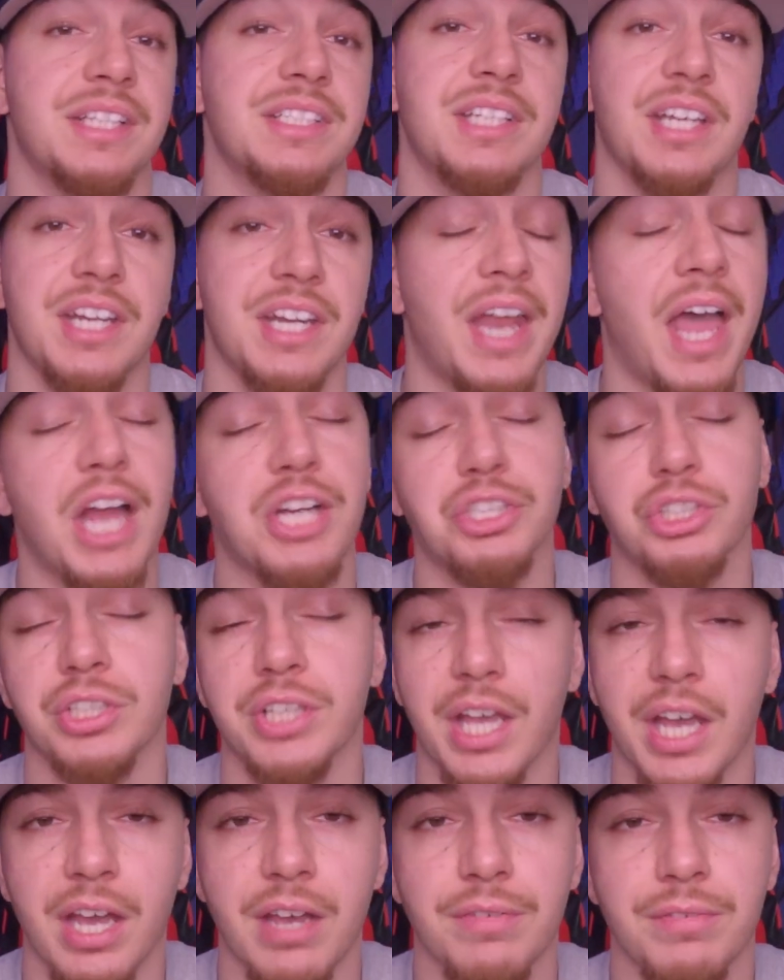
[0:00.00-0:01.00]
that it's going to
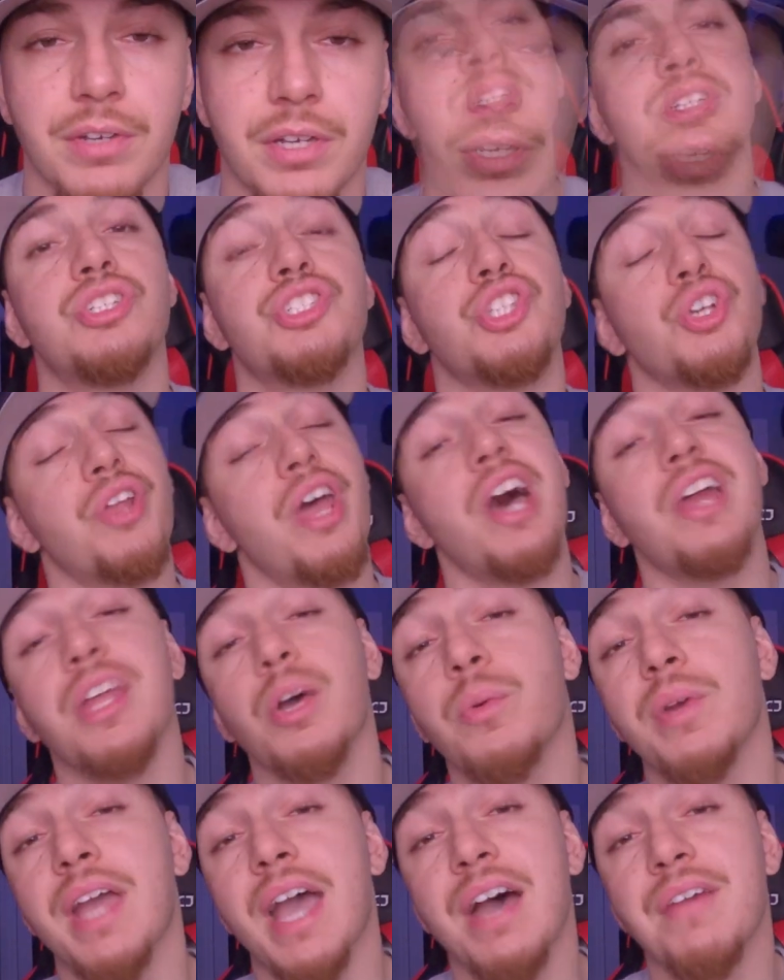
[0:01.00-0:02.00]
naturally have. So now
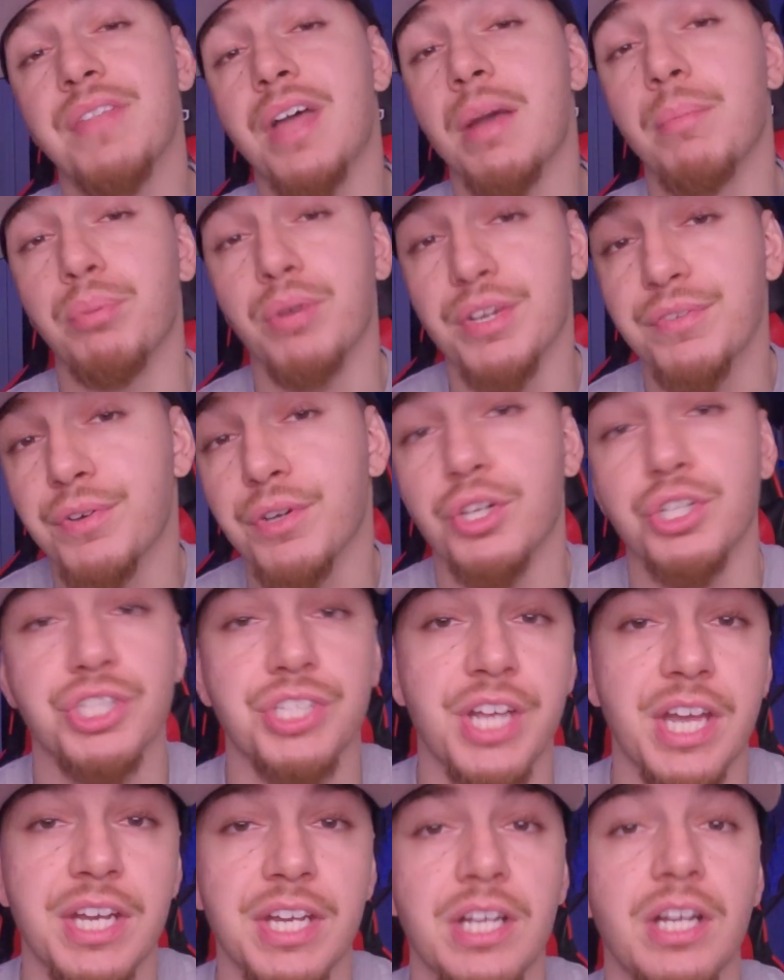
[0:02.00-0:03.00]
that we have that brief
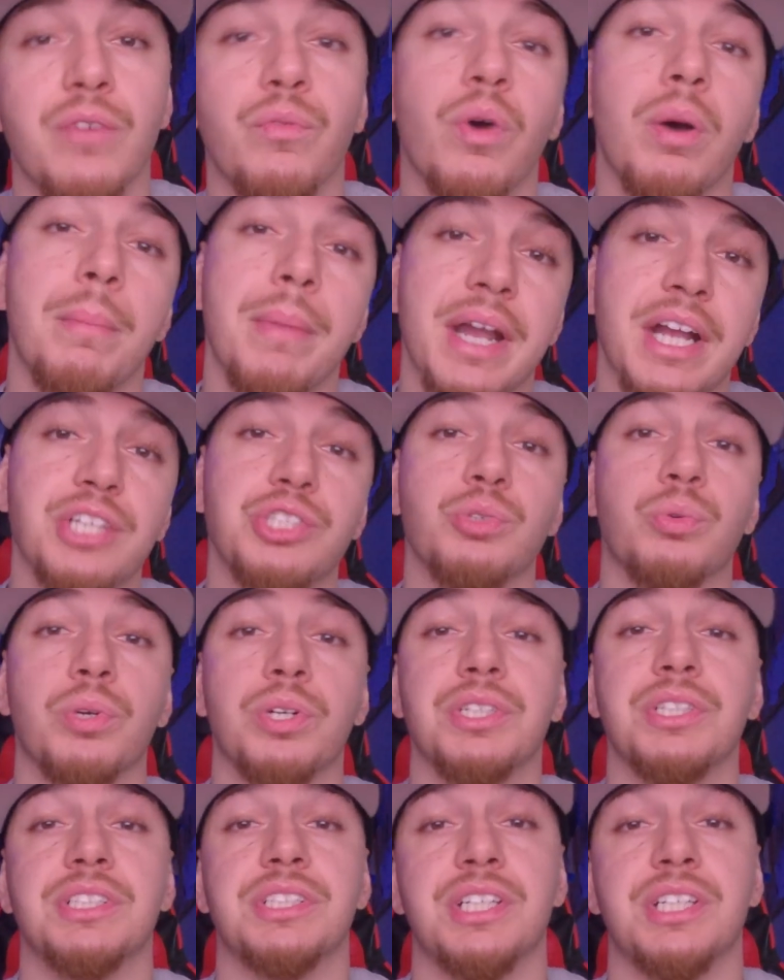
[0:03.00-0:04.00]
understanding of what MegaSquirt